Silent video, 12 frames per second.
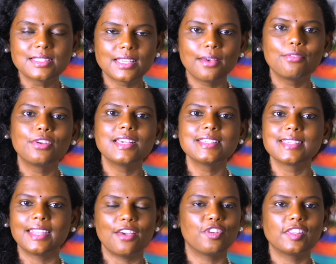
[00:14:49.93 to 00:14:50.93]
discoveries
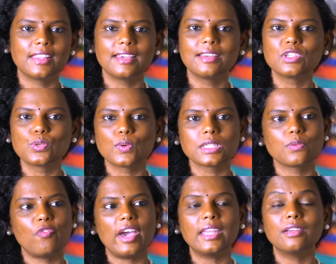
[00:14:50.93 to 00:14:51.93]
and everything which
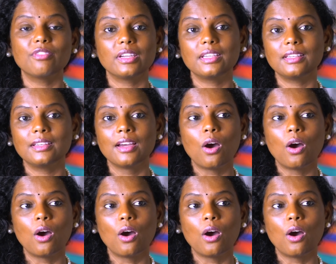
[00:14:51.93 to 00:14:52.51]
was very very